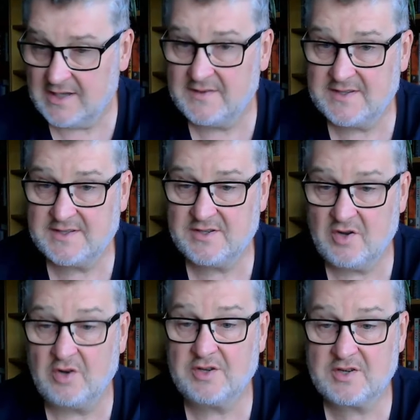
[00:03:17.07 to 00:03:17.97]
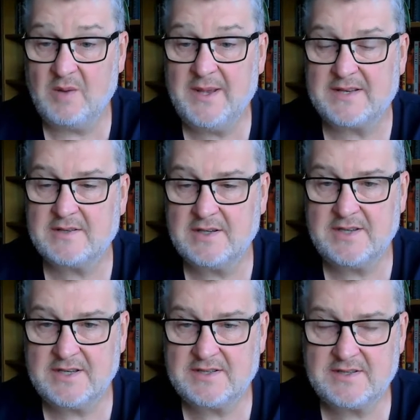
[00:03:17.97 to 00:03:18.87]
This is an honest comment.
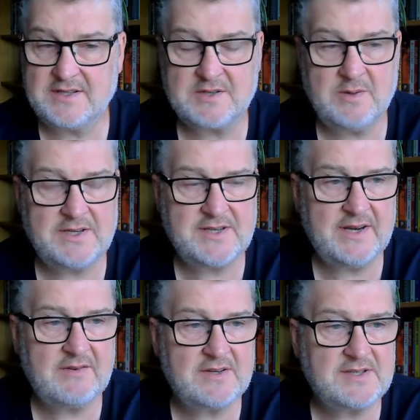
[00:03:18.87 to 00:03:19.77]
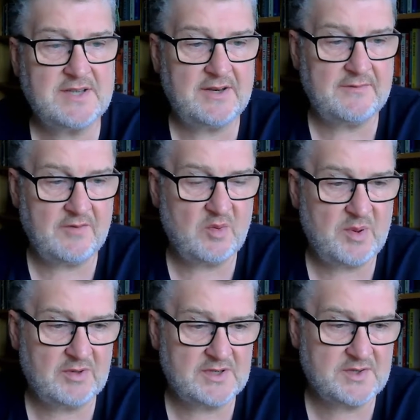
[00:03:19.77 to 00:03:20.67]
It's quite tiring standing in front of
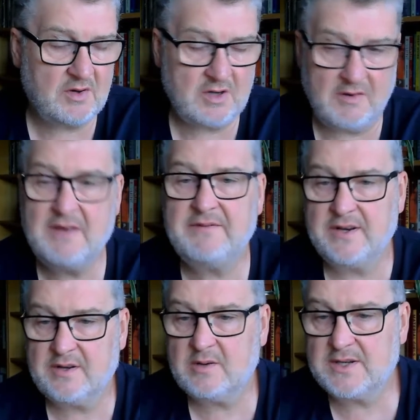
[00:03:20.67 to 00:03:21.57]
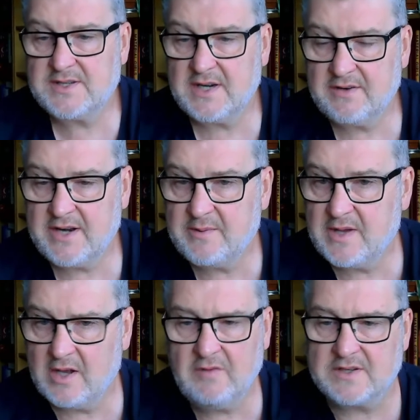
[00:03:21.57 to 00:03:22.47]
people and talking, or I find it quite tiring anyway.
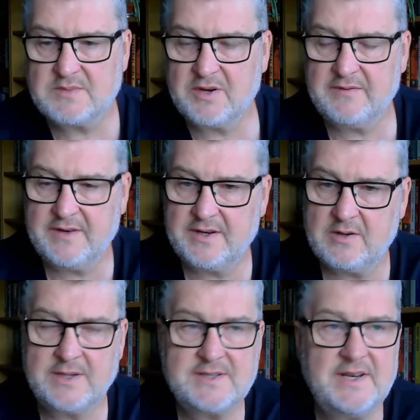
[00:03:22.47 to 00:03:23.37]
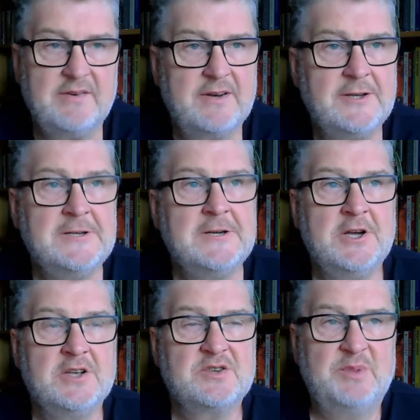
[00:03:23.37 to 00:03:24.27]
I love it, but I find it quite tiring.
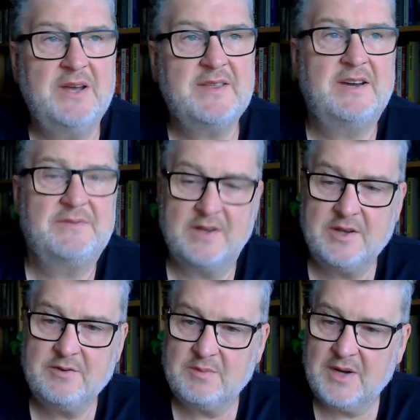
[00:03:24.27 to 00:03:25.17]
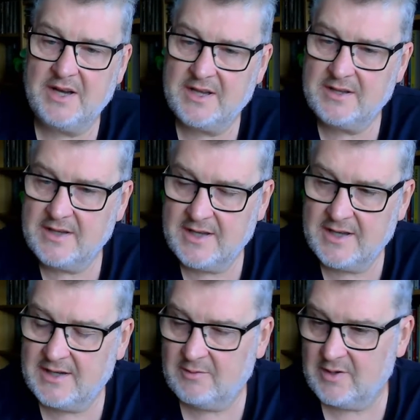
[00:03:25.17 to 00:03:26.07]
So by the afternoon, by
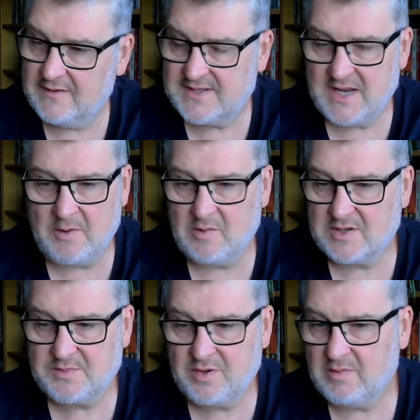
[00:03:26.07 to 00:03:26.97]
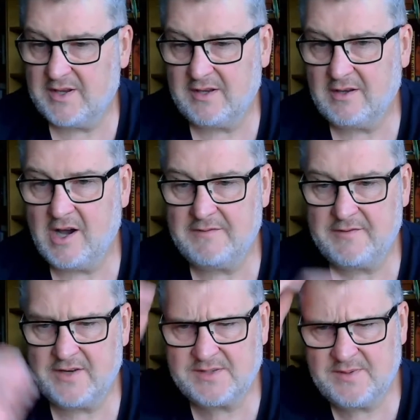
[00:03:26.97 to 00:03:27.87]
whatever time it was, probably
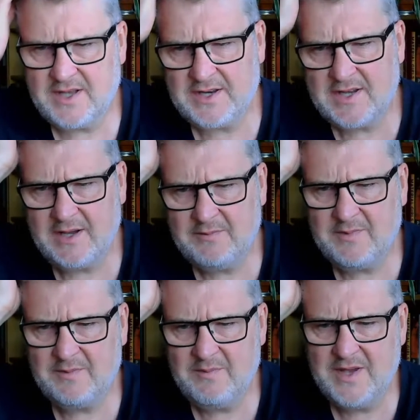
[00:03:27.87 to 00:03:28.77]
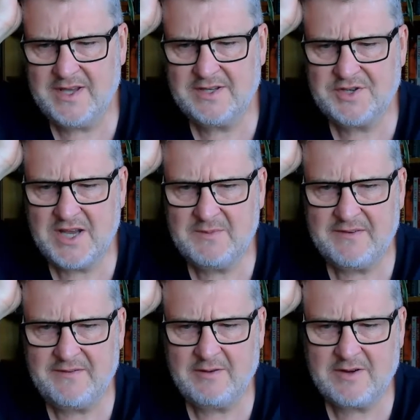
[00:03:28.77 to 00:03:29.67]
3:30, something like that, me and Jamie
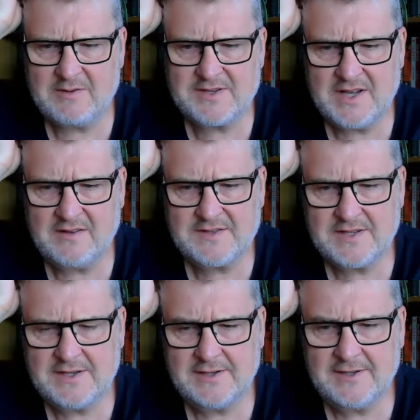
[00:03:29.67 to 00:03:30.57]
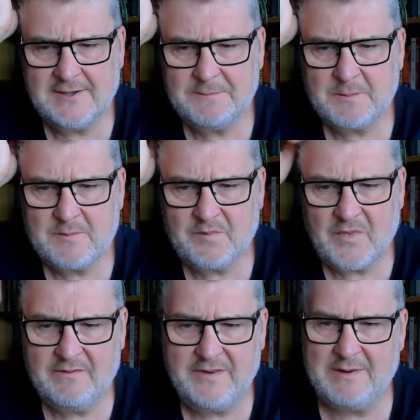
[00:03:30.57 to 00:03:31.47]
found ourselves
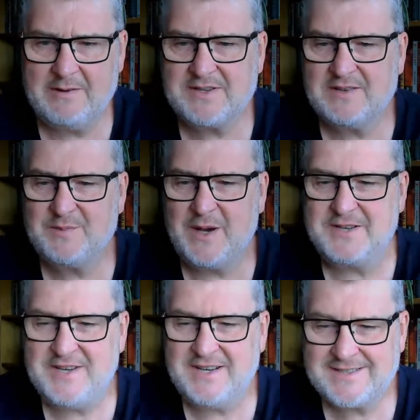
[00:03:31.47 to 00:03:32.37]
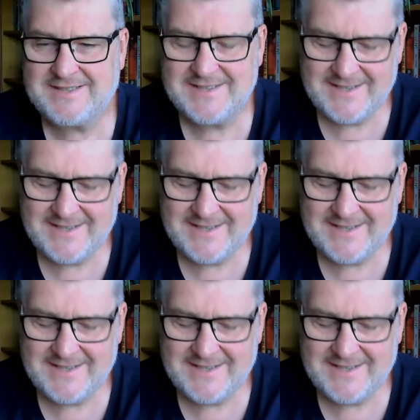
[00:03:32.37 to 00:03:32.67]
by chance